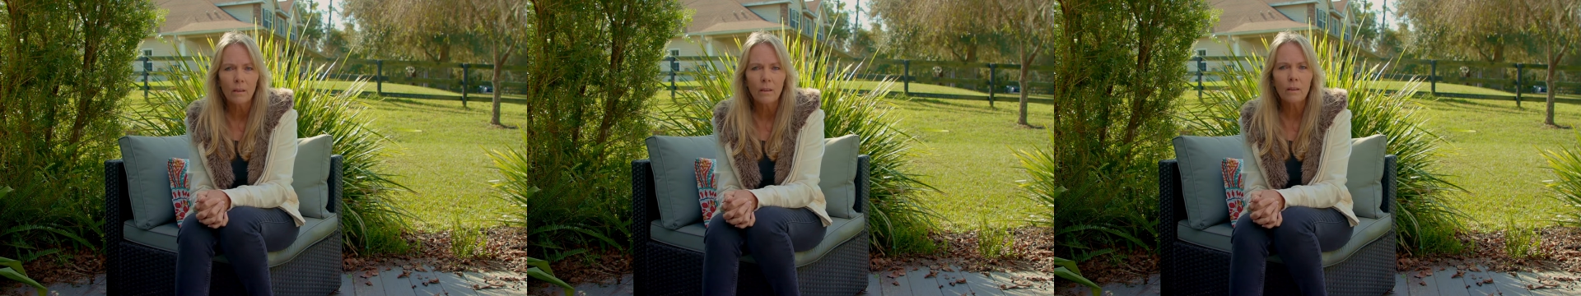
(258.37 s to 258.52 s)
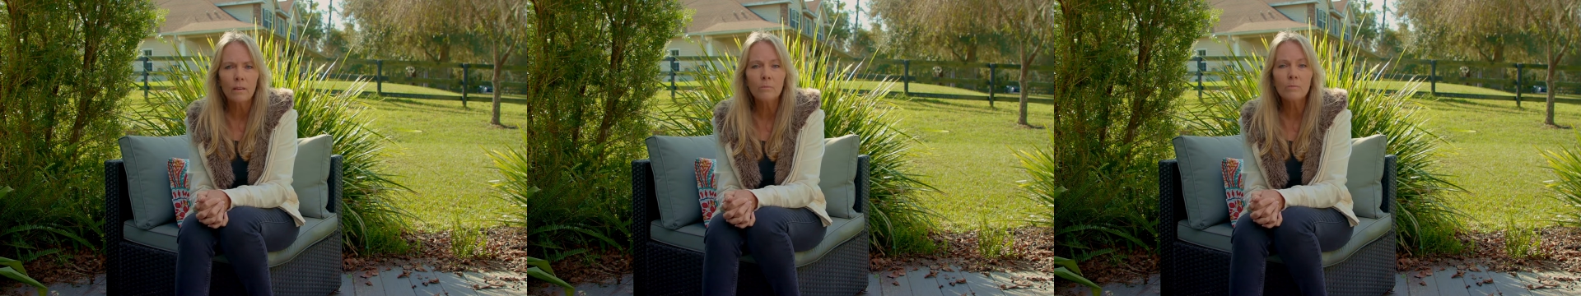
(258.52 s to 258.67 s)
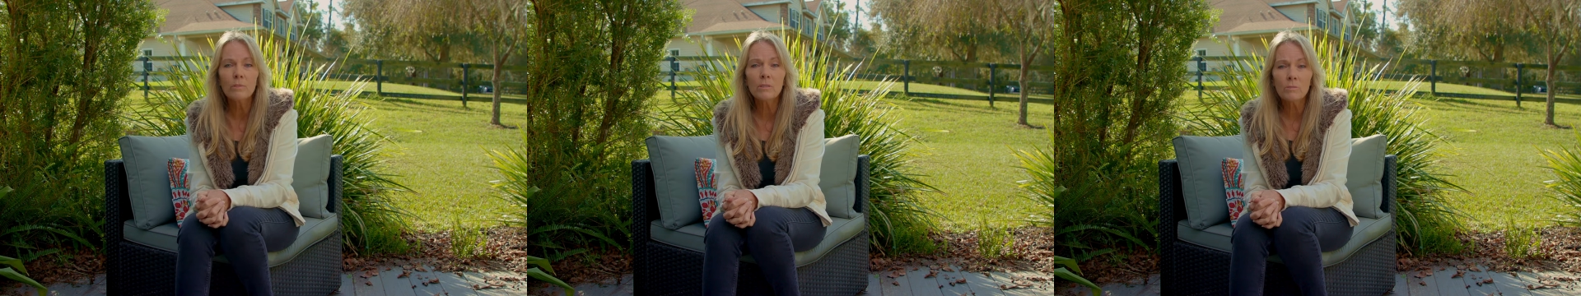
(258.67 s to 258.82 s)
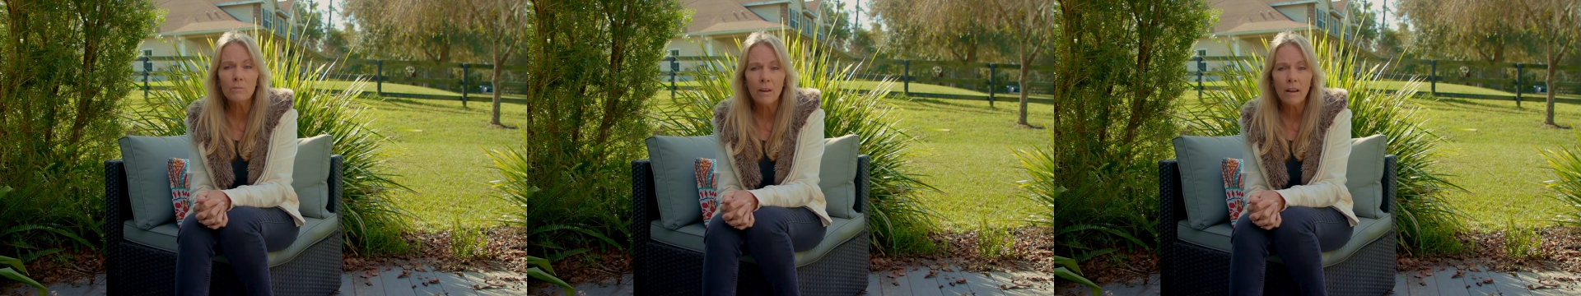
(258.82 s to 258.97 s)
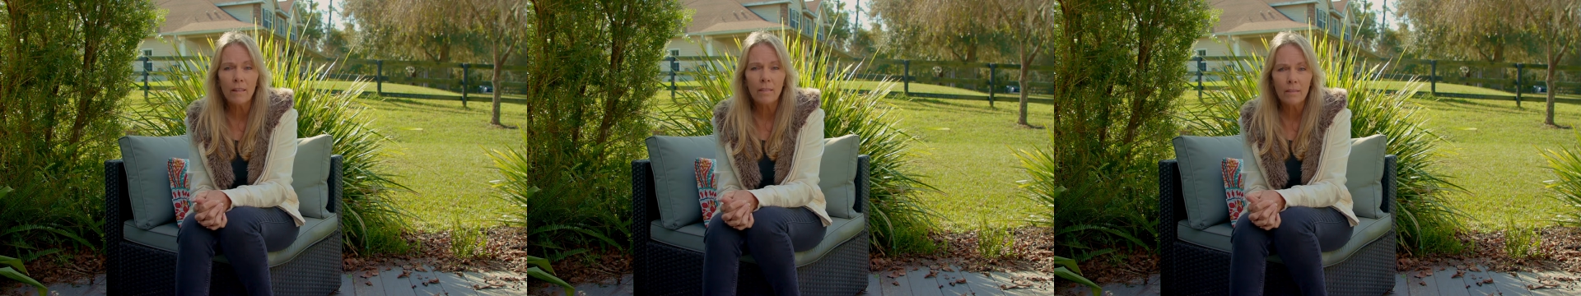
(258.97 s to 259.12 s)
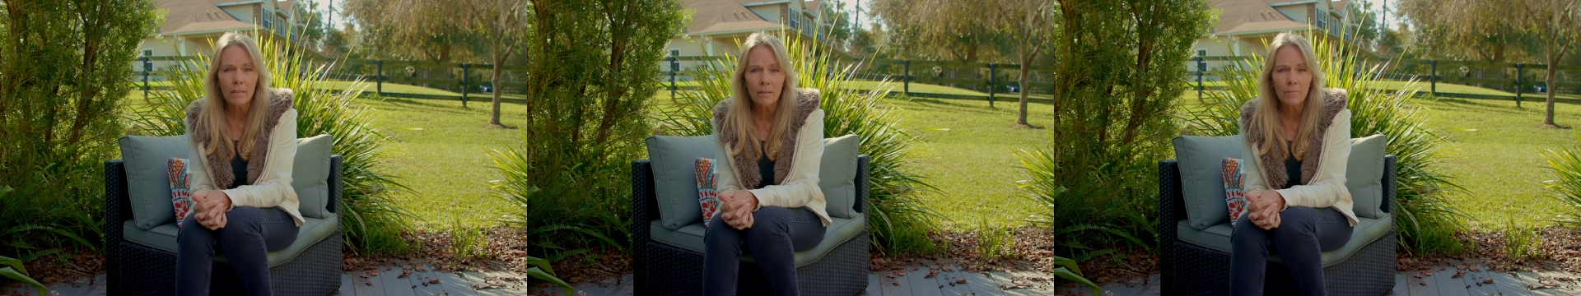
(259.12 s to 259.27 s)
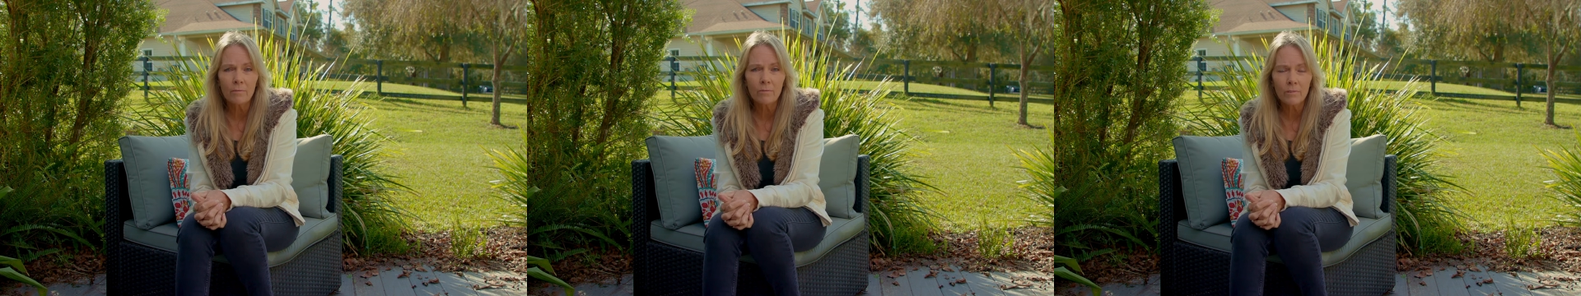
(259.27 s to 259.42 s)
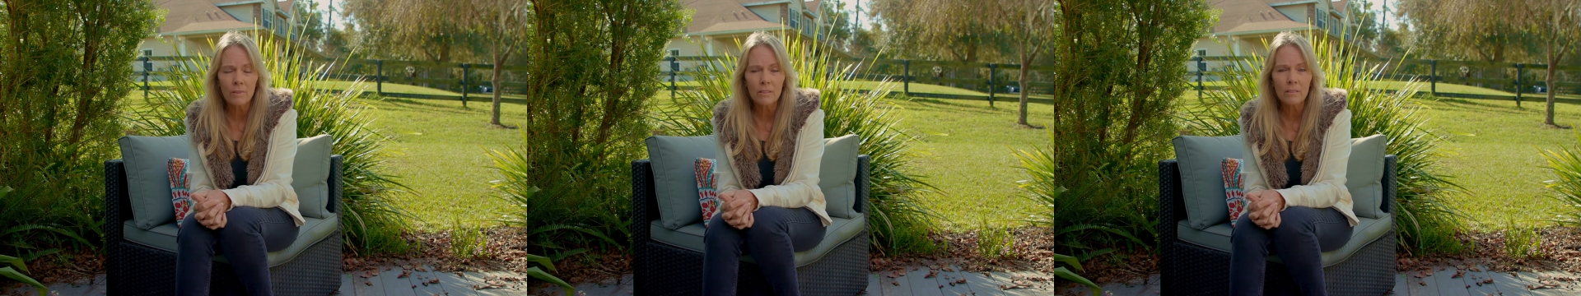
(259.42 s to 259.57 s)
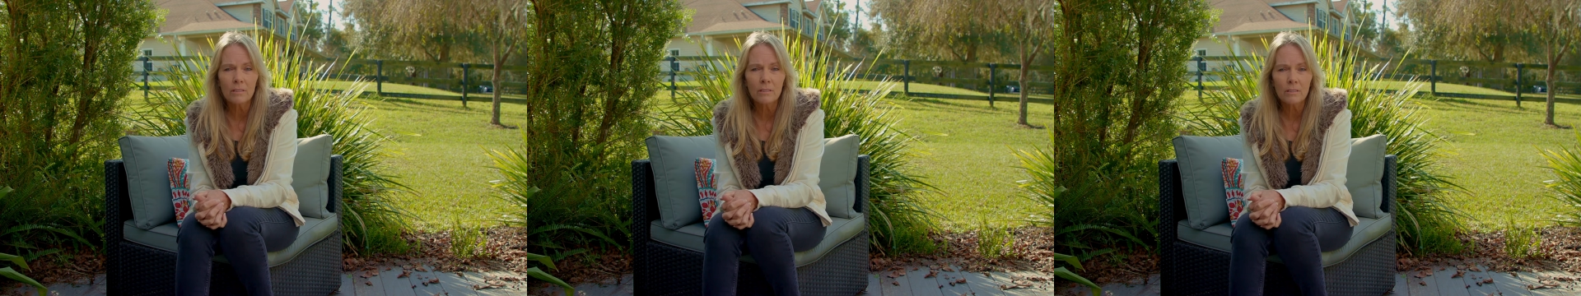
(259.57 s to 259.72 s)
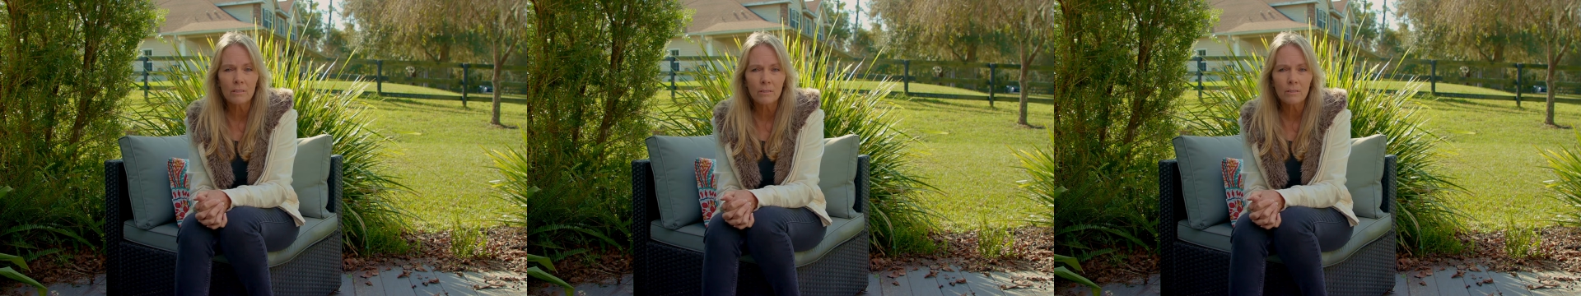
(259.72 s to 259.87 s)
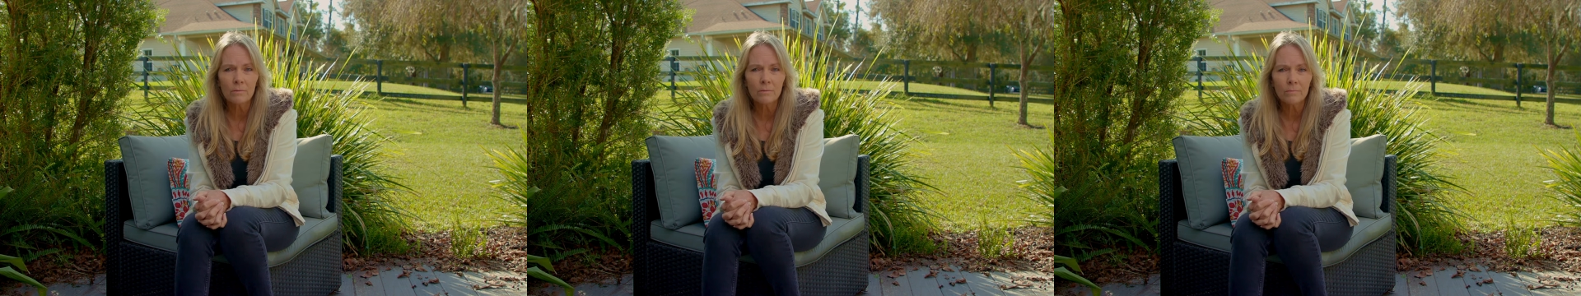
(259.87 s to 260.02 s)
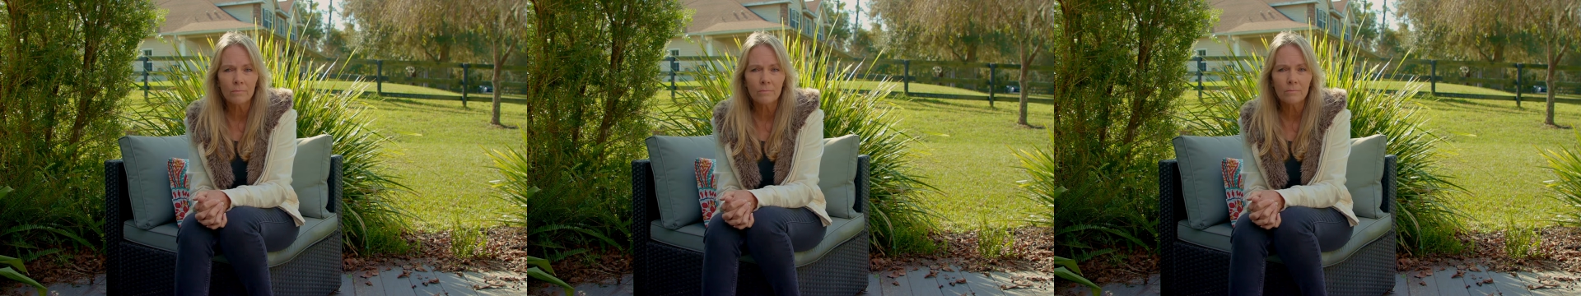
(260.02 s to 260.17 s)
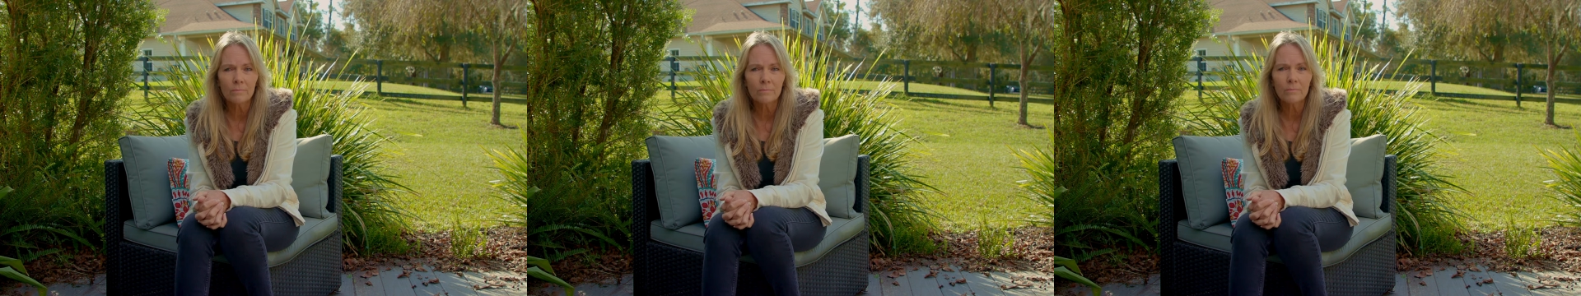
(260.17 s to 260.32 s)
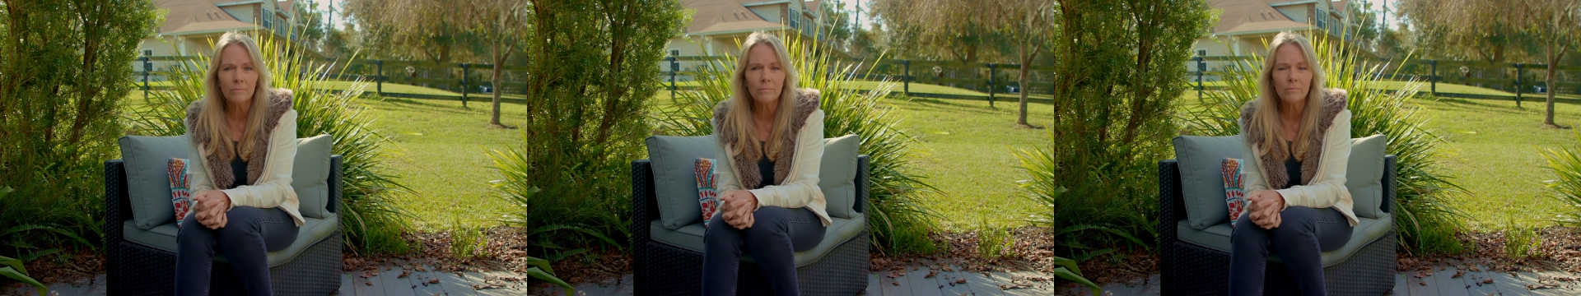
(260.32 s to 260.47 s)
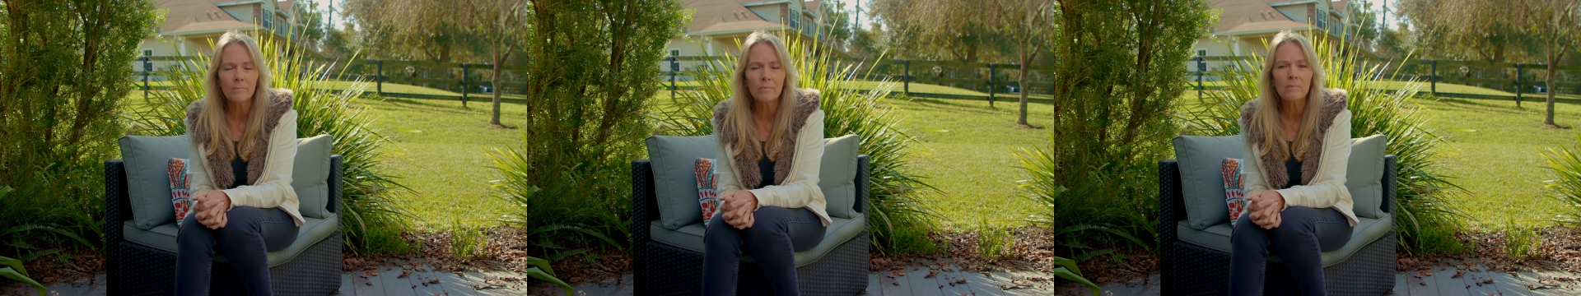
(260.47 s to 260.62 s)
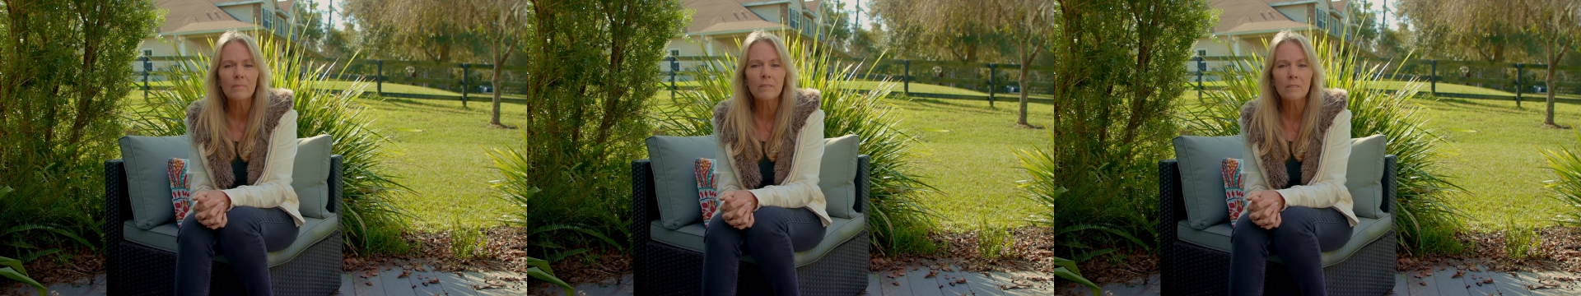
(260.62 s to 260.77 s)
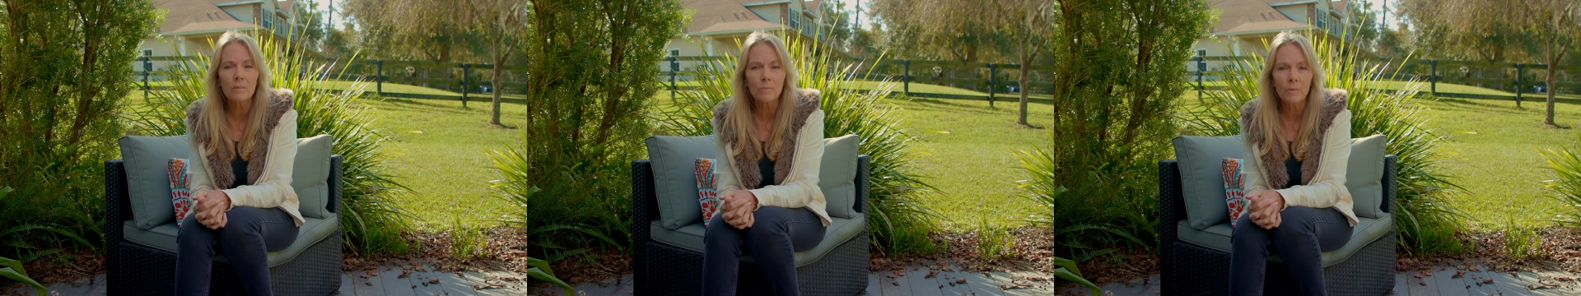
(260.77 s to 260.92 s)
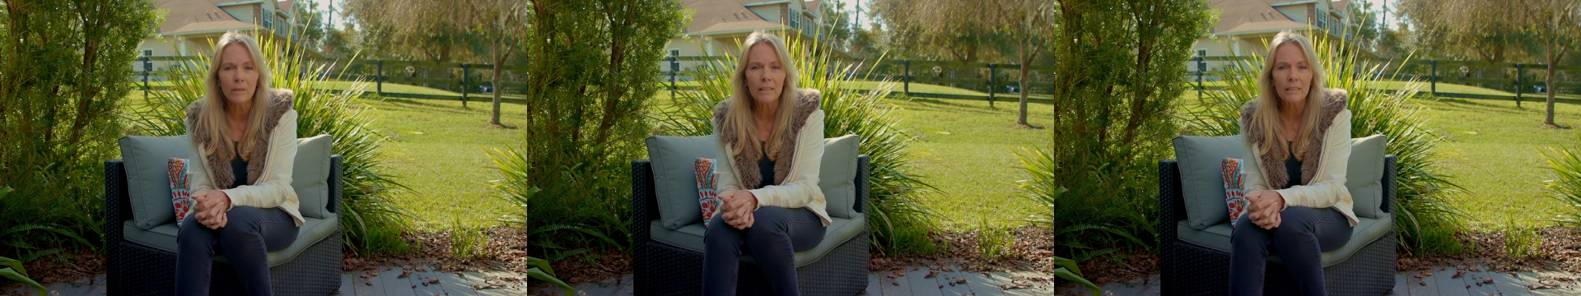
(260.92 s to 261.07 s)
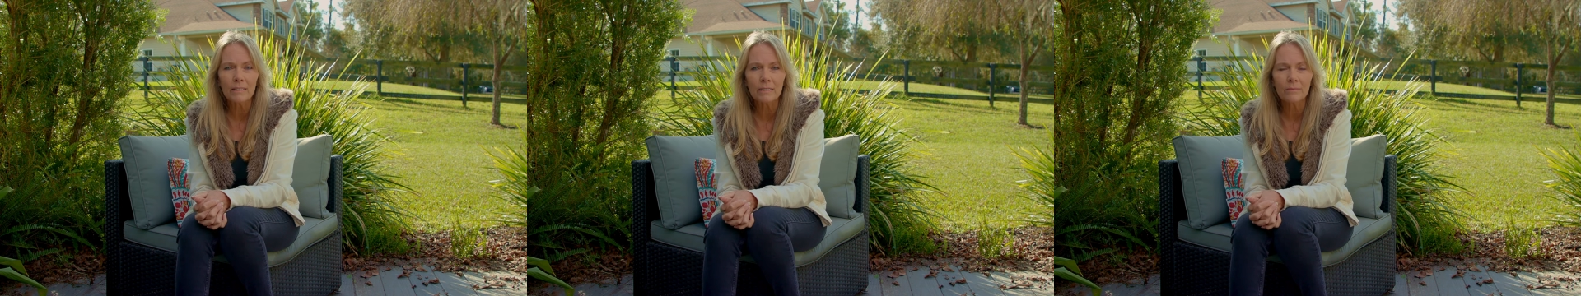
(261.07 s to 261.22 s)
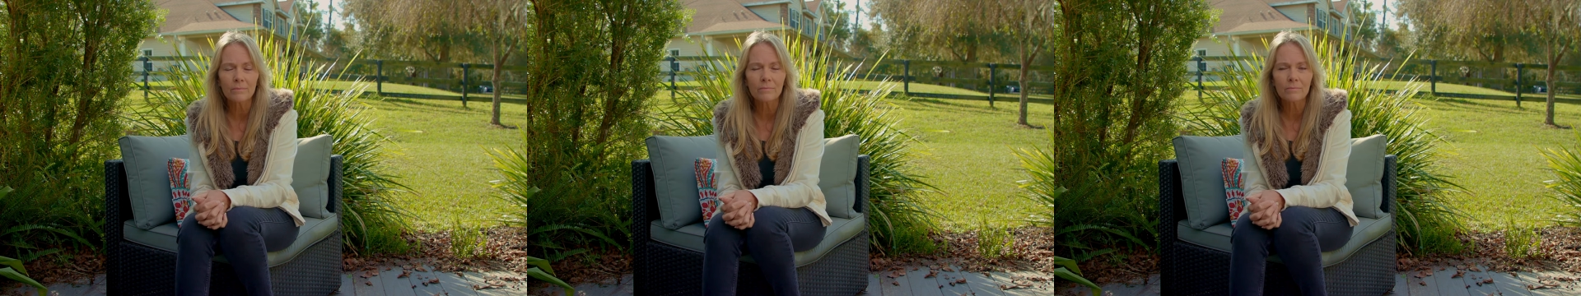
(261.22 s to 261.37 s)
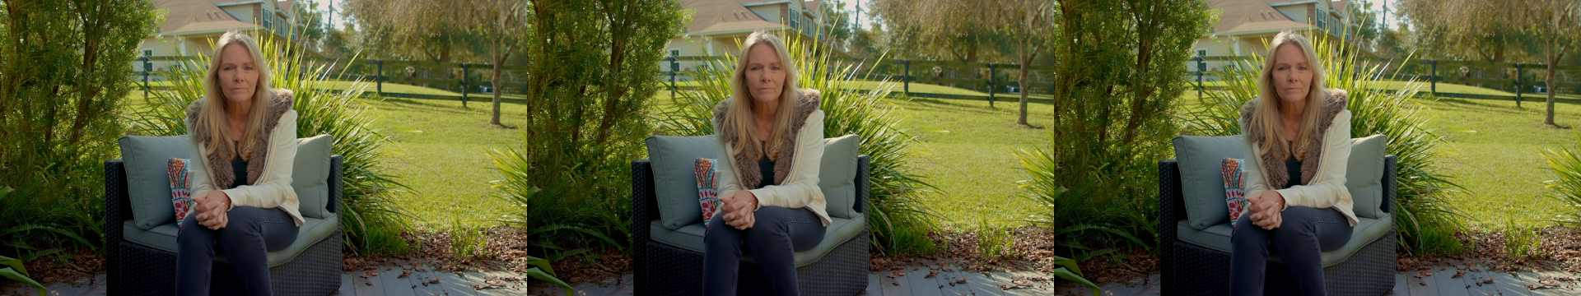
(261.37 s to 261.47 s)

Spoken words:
It was the right thing for us to do, to split.